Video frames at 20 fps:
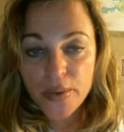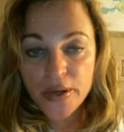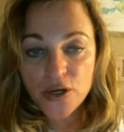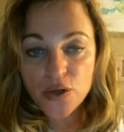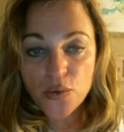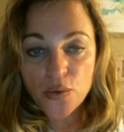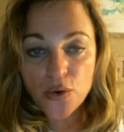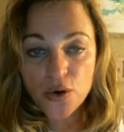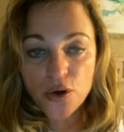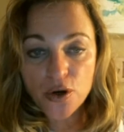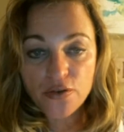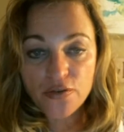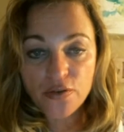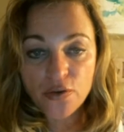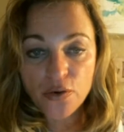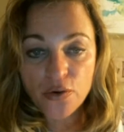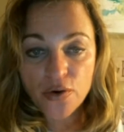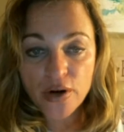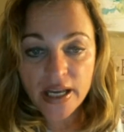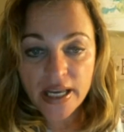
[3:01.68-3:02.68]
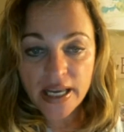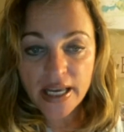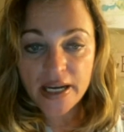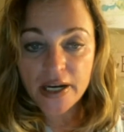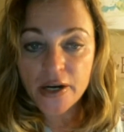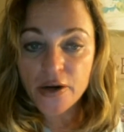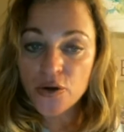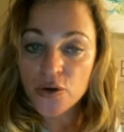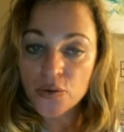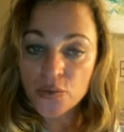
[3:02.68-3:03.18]
to work for again,
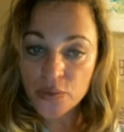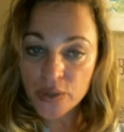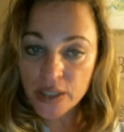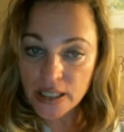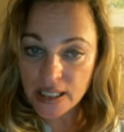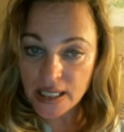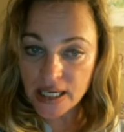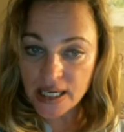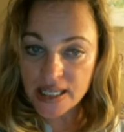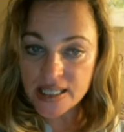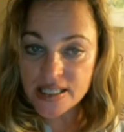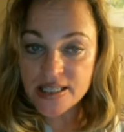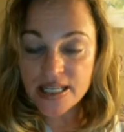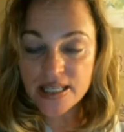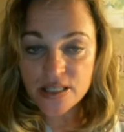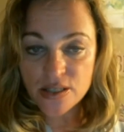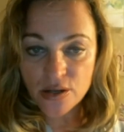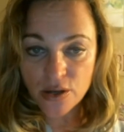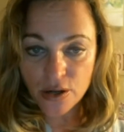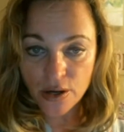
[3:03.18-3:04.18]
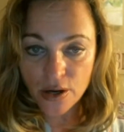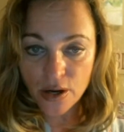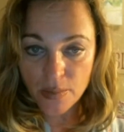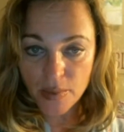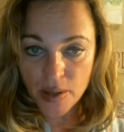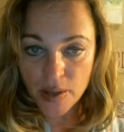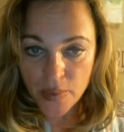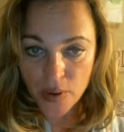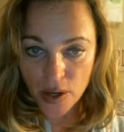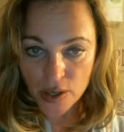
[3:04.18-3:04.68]
and you'll realize that's not going to
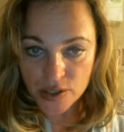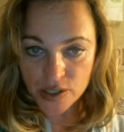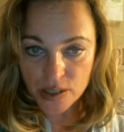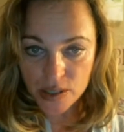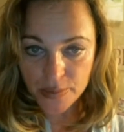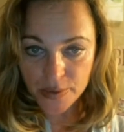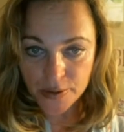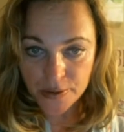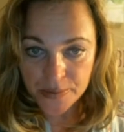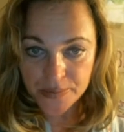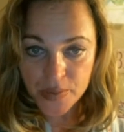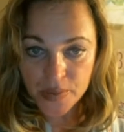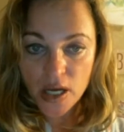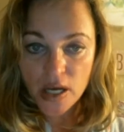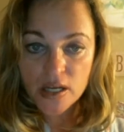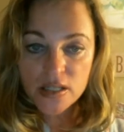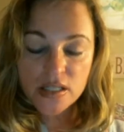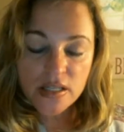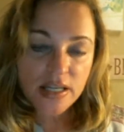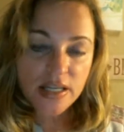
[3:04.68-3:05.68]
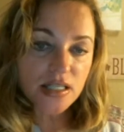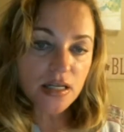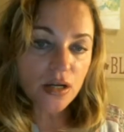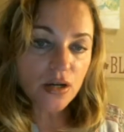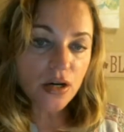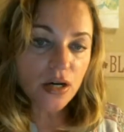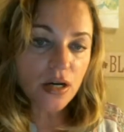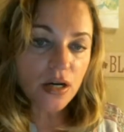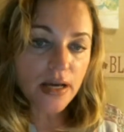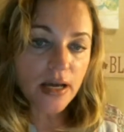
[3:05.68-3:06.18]
be possible. So there's a
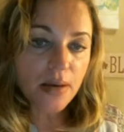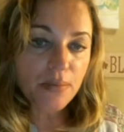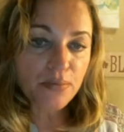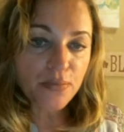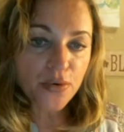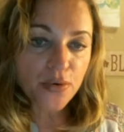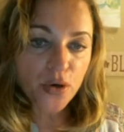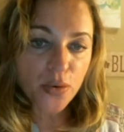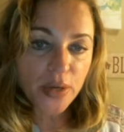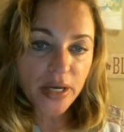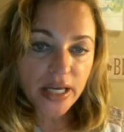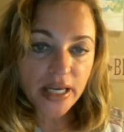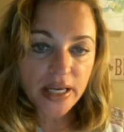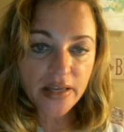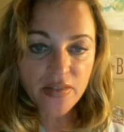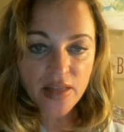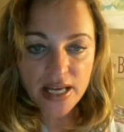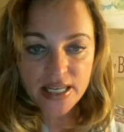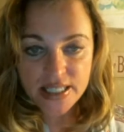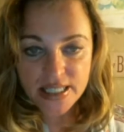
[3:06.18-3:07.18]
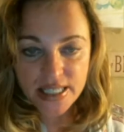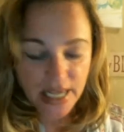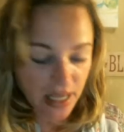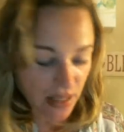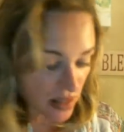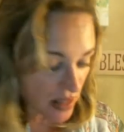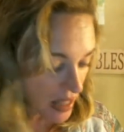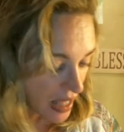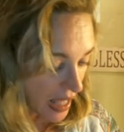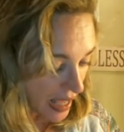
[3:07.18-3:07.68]
lot brewing in that
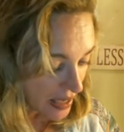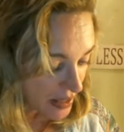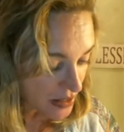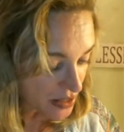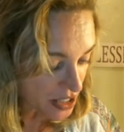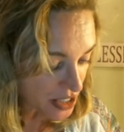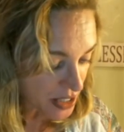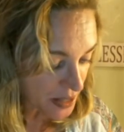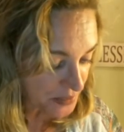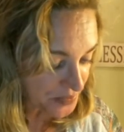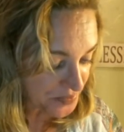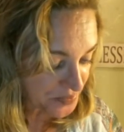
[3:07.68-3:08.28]
10th house.